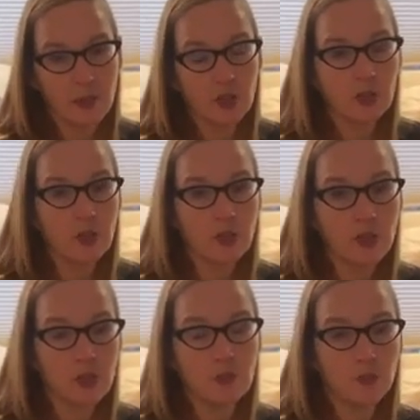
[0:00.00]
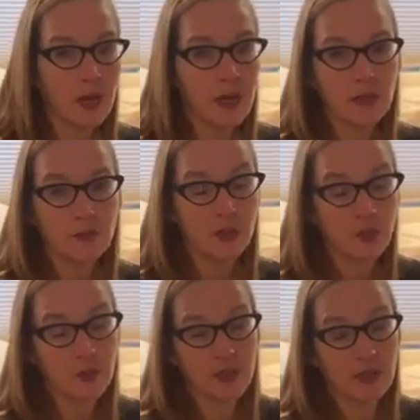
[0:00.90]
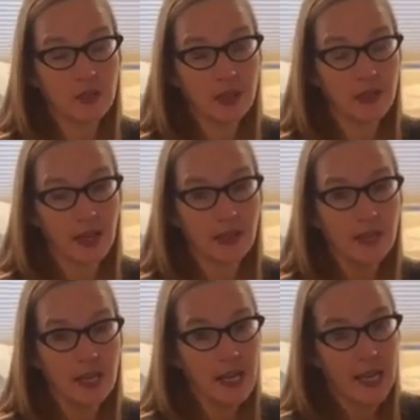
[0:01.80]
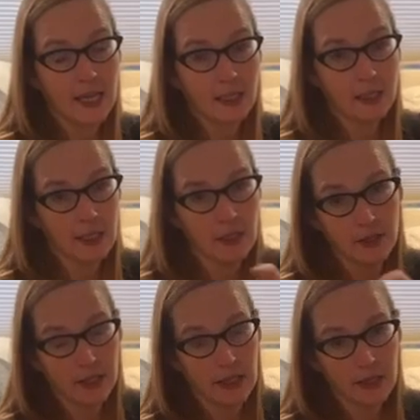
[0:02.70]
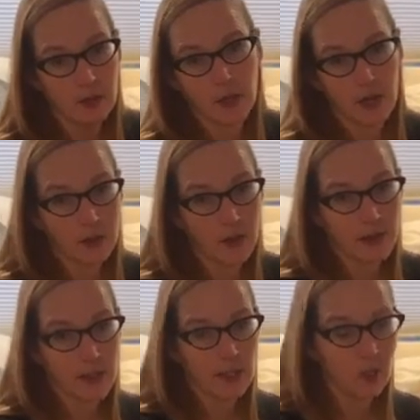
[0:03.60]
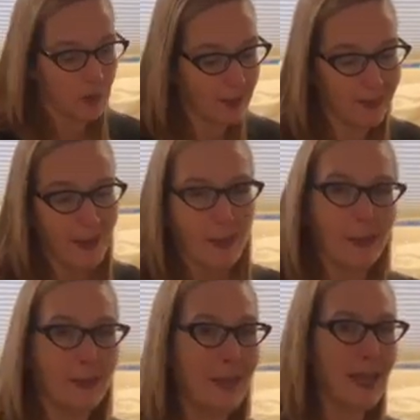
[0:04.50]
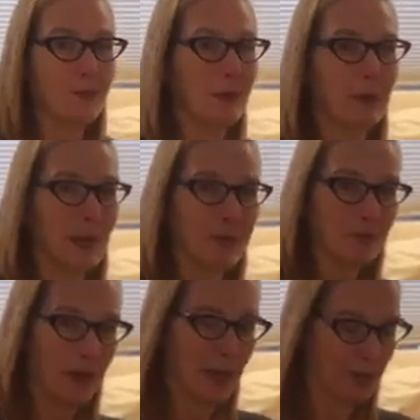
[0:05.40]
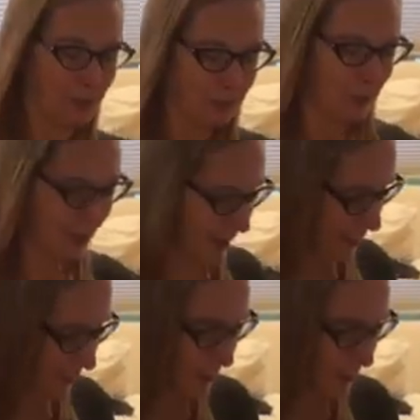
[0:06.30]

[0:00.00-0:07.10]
be sure to go to my adventureswithsarah.net and click on the link at the bottom, and then you can thank me by buying through the links